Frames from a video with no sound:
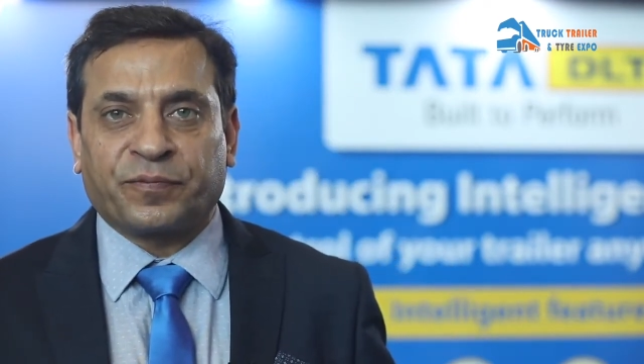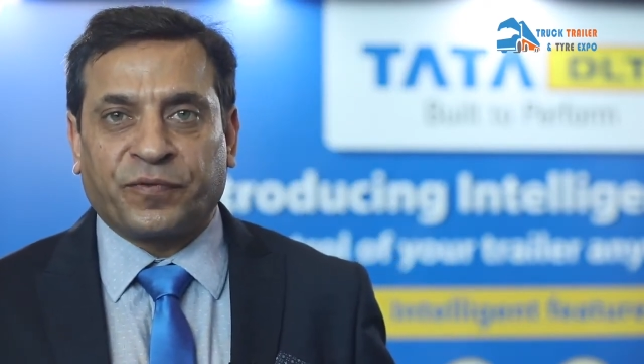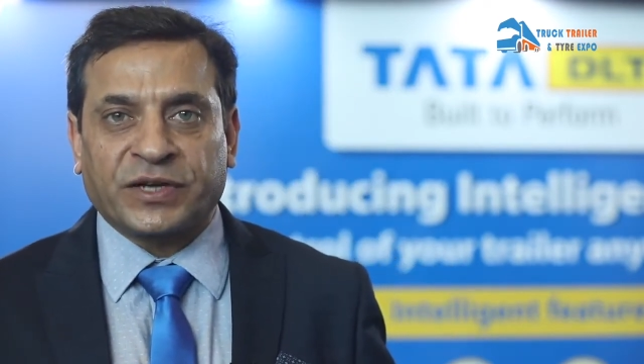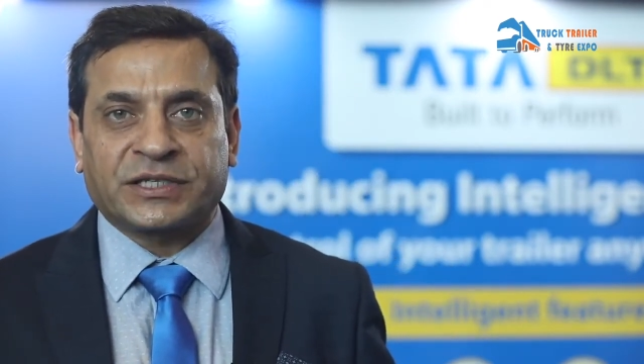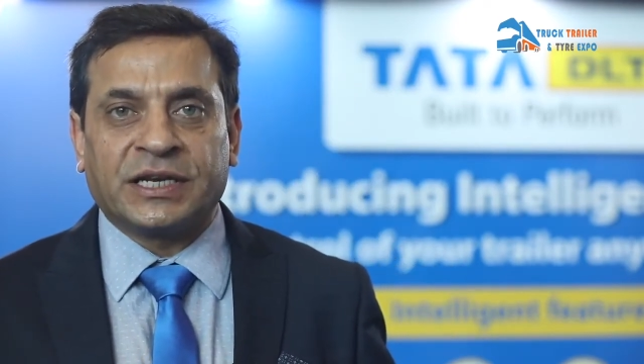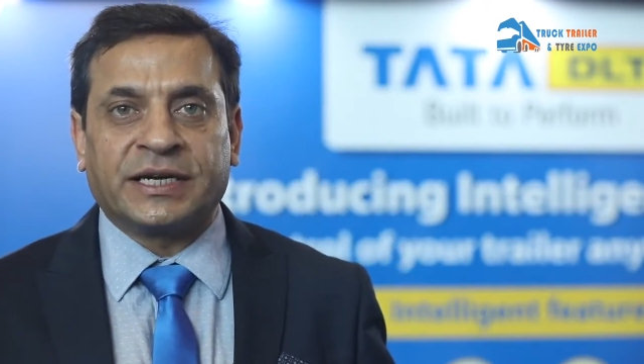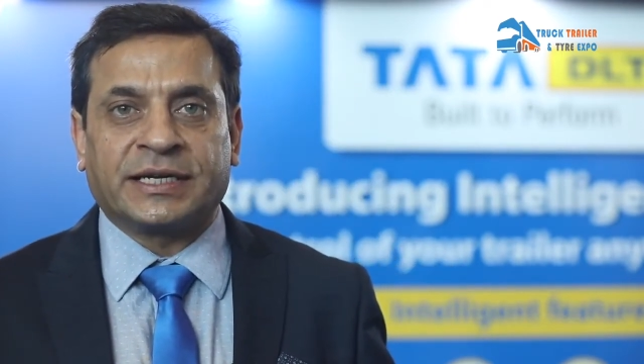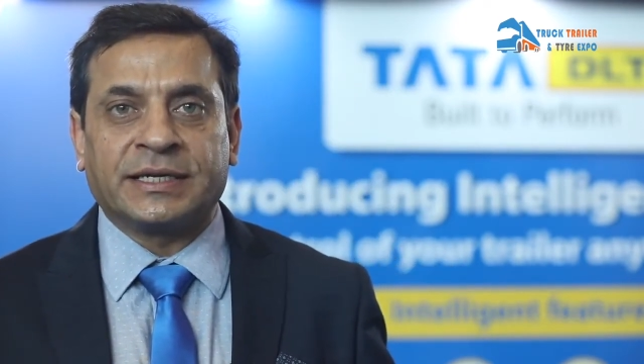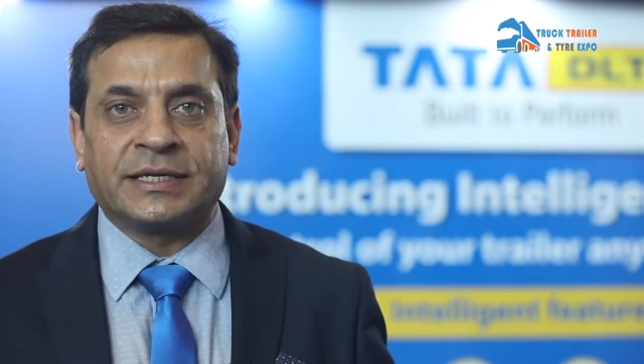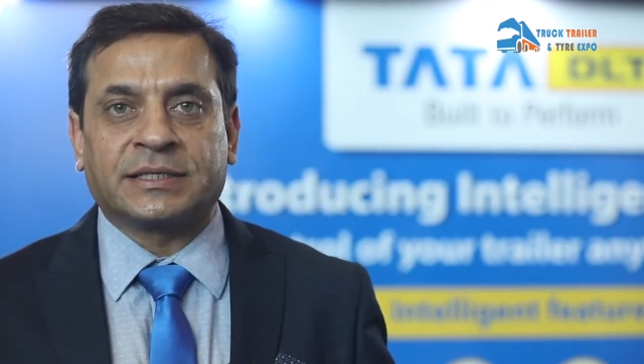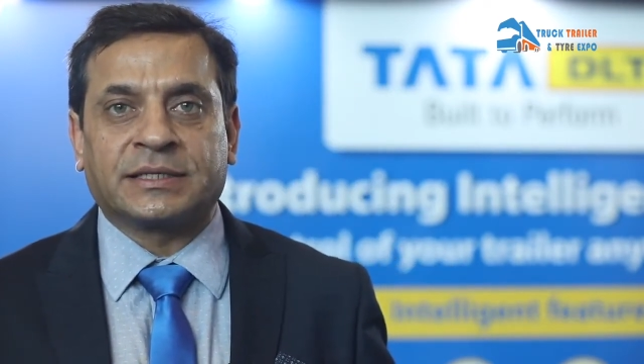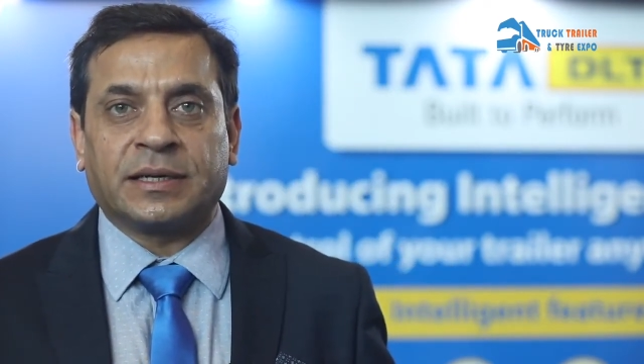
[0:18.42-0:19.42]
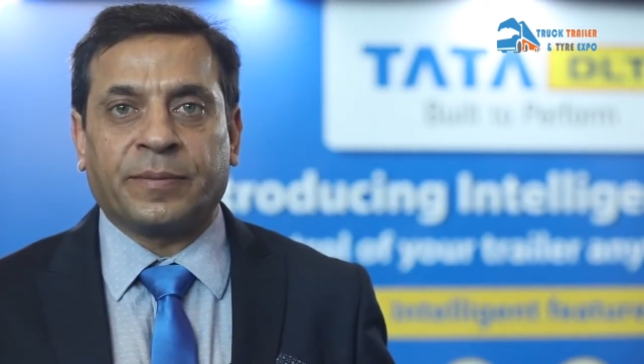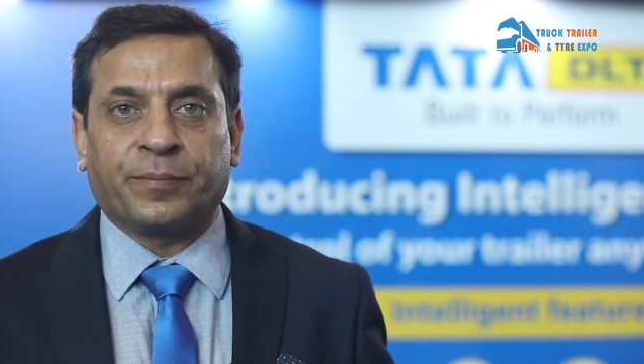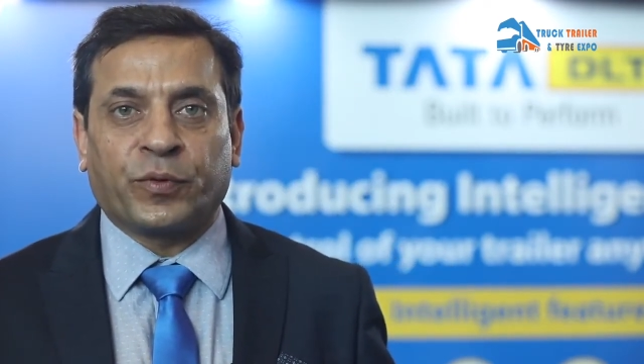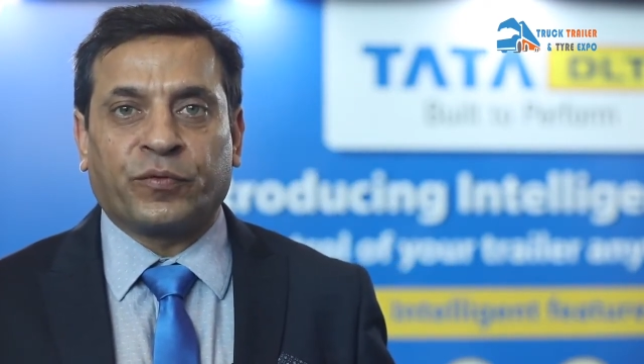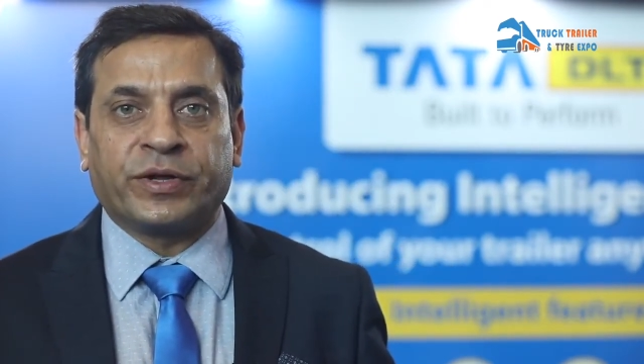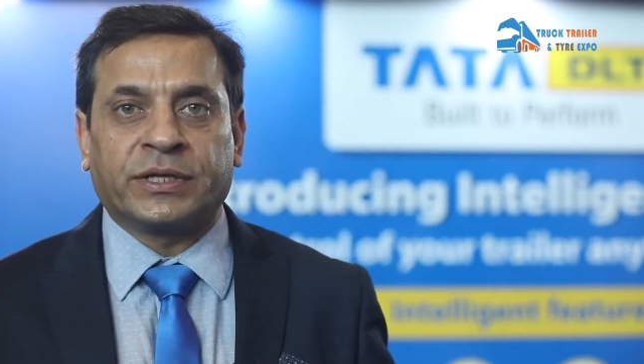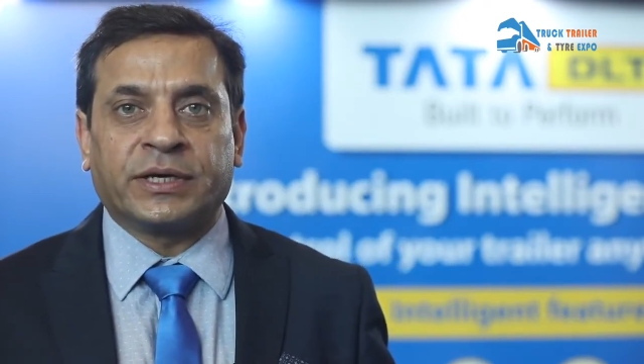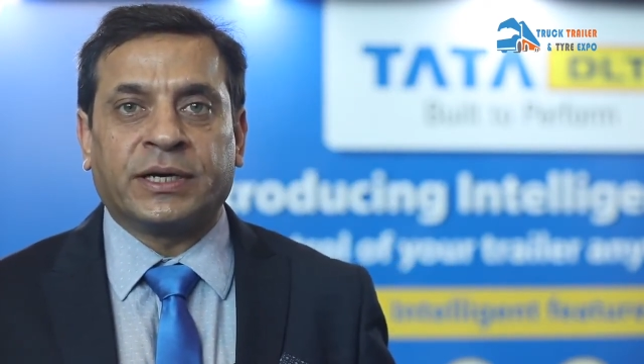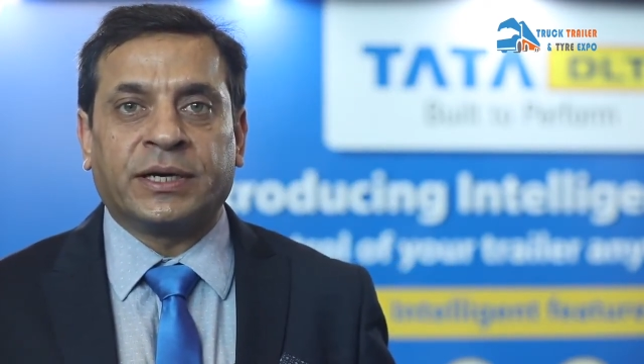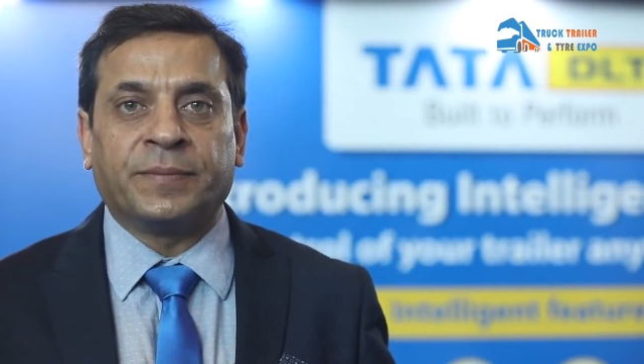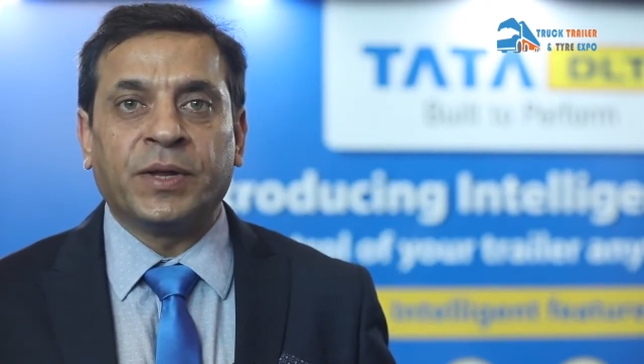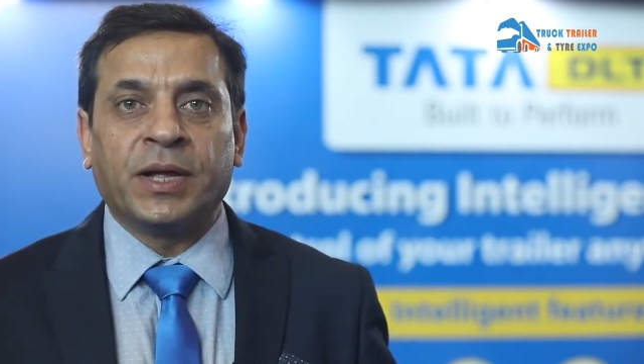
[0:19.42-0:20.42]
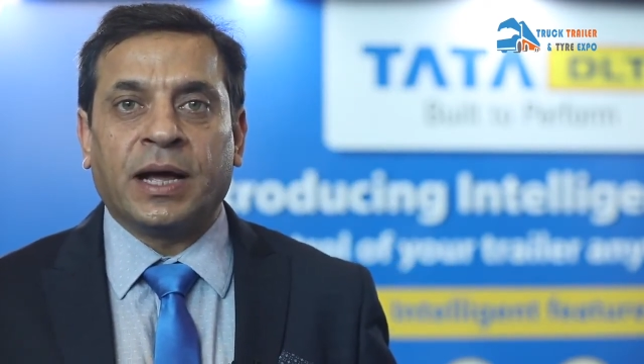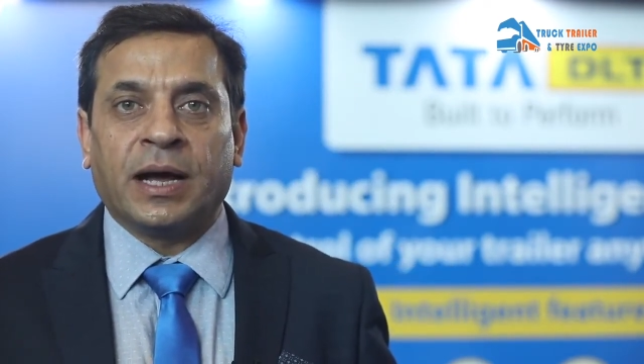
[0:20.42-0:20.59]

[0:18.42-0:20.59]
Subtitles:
facilities, improving the